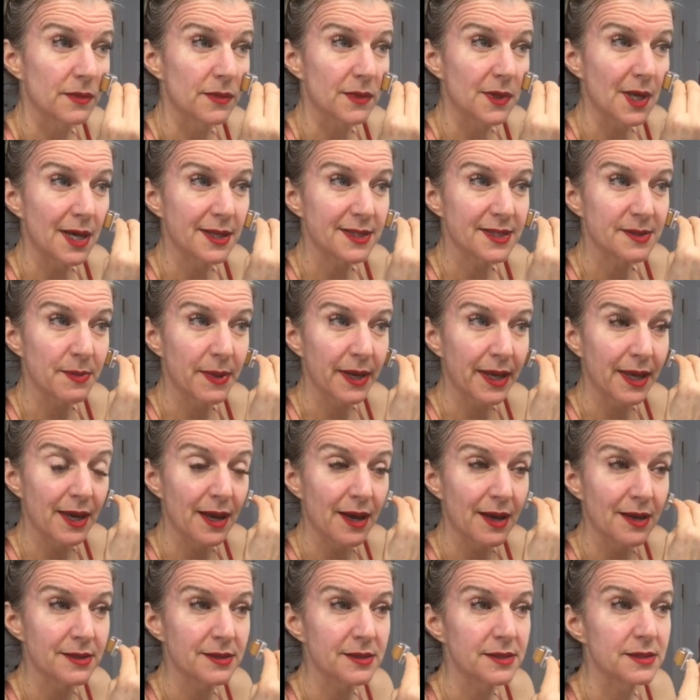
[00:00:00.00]
That's my
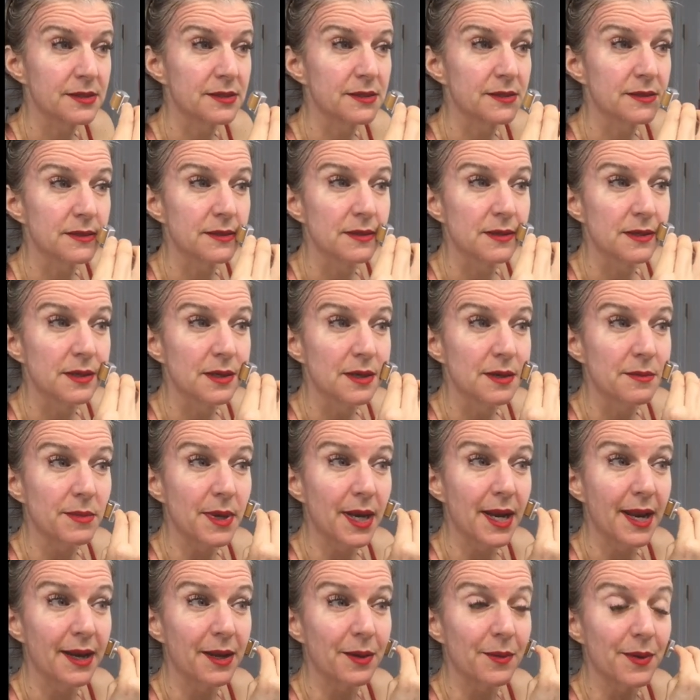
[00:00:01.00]
guess.
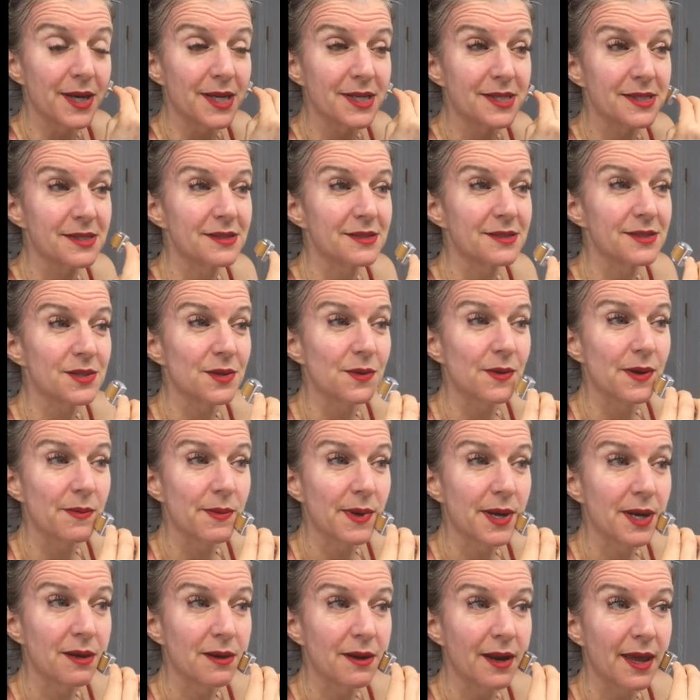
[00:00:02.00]
But anyways, so I
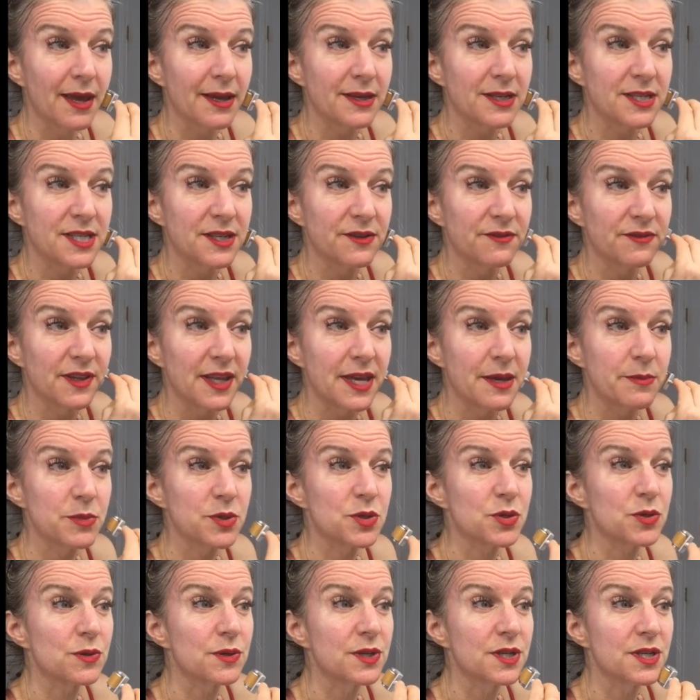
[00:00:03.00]
went on an
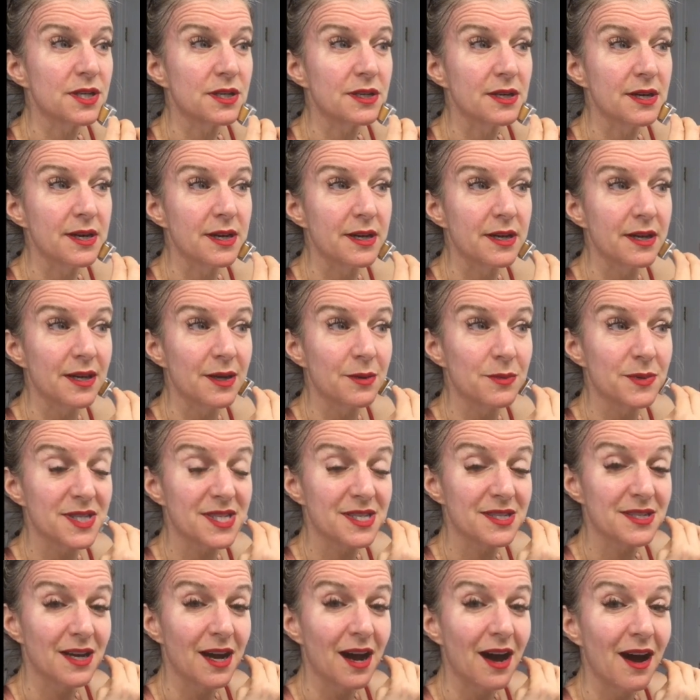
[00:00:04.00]
anti-inflammatory diet. It
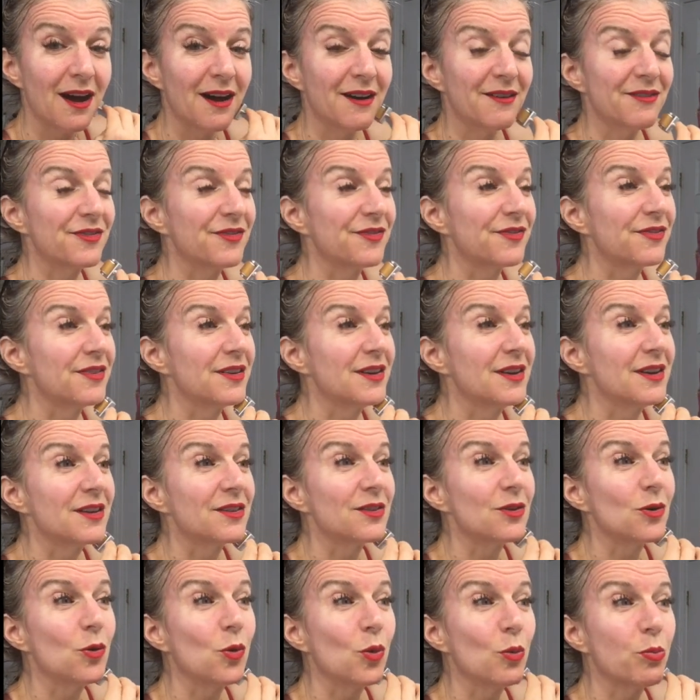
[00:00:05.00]
was tough.
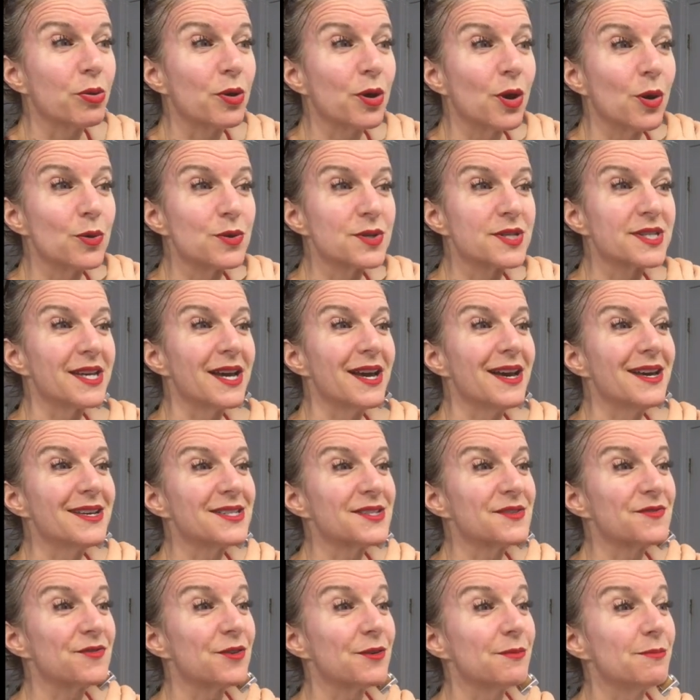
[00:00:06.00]
The whole
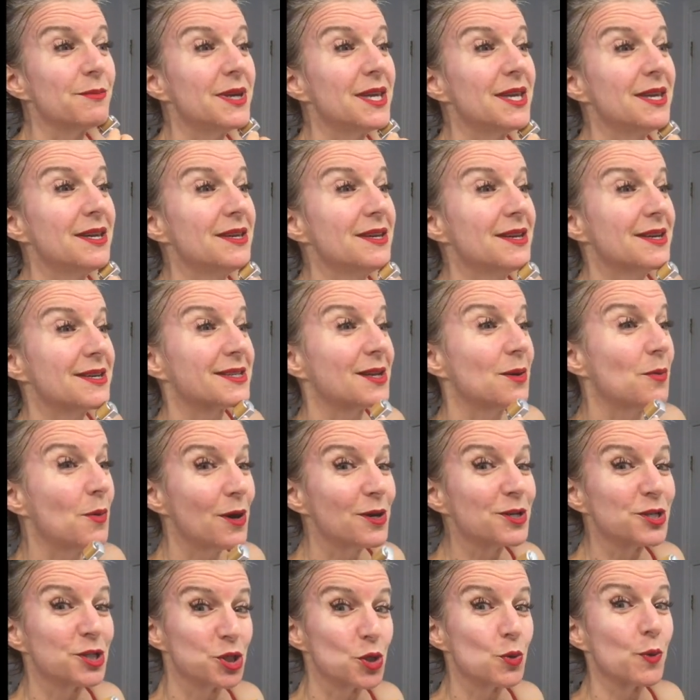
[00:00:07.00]
process for me, because I
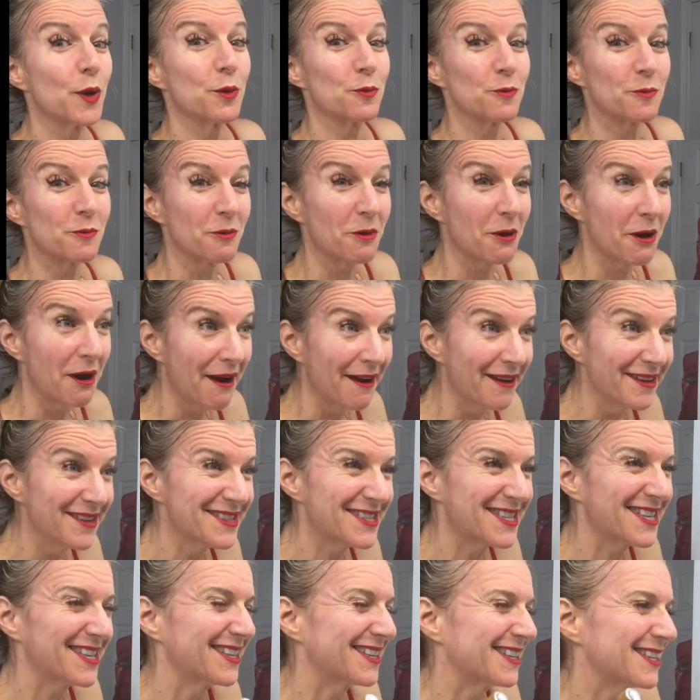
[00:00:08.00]
wanted to do it
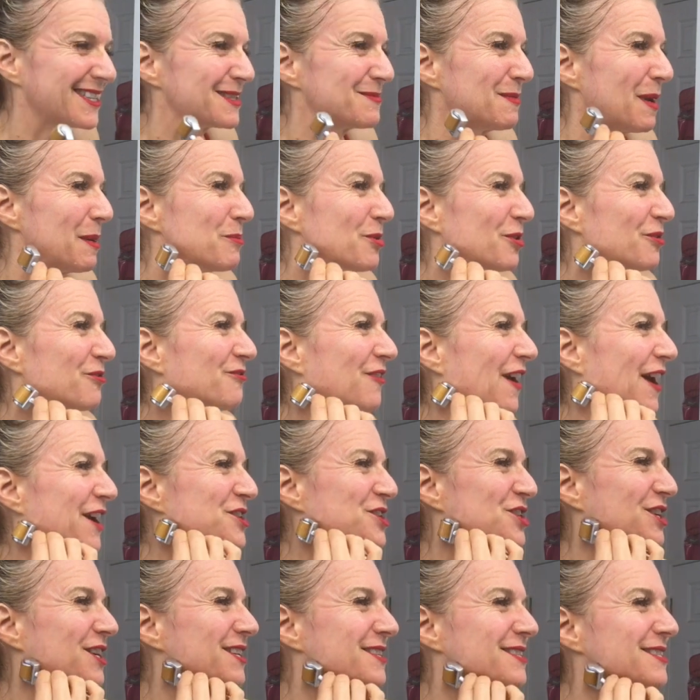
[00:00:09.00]
right because of my
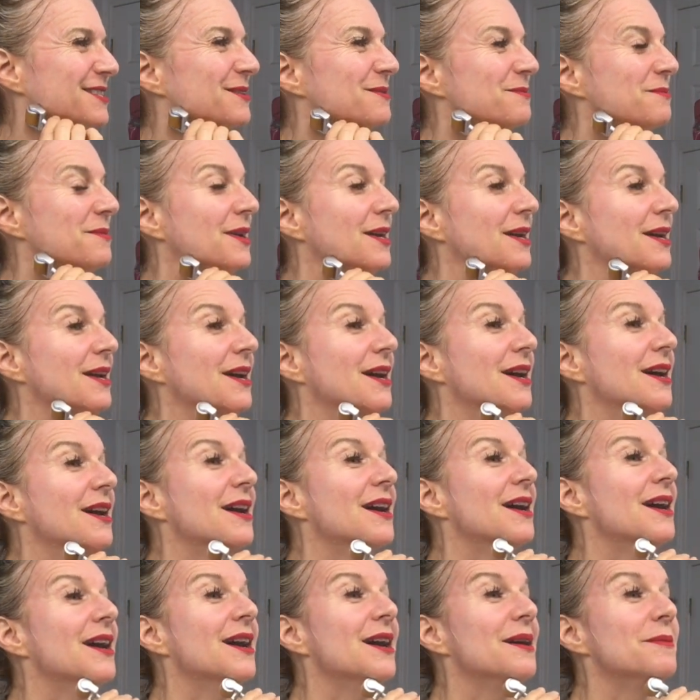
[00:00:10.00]
perfectionism,
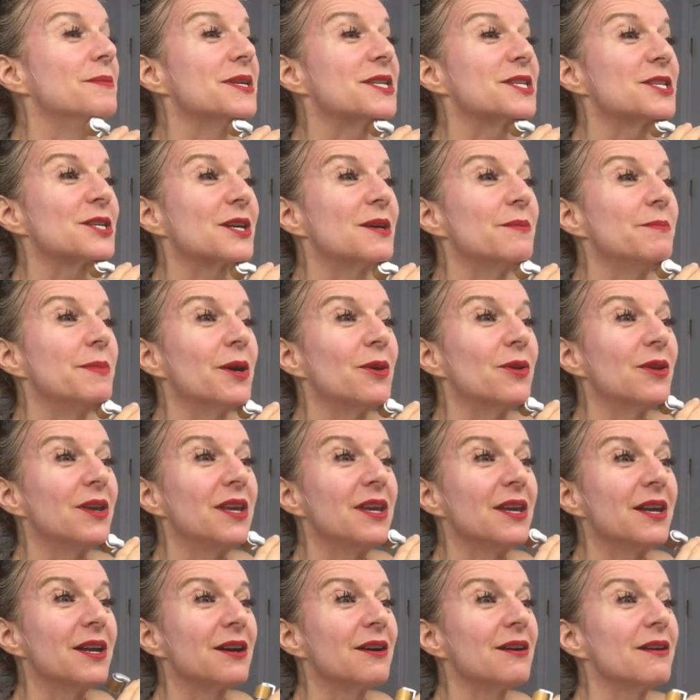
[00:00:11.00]
it took about a
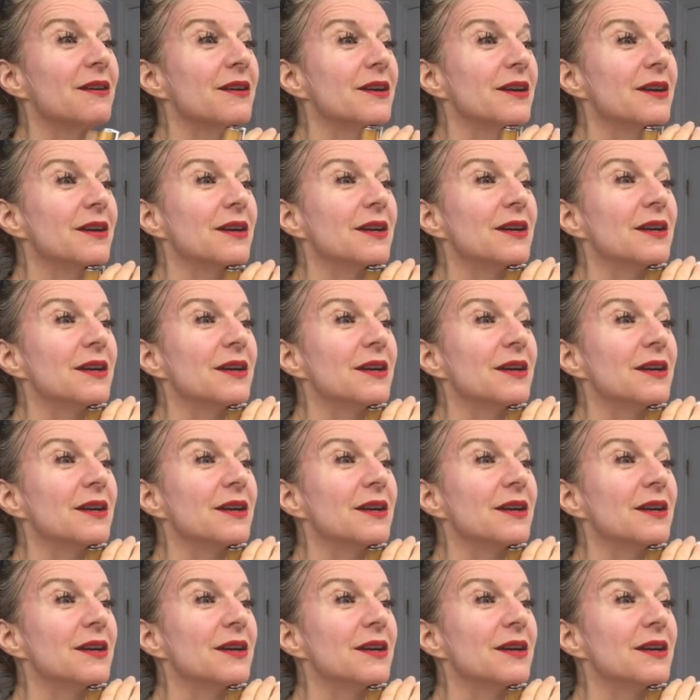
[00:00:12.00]
year.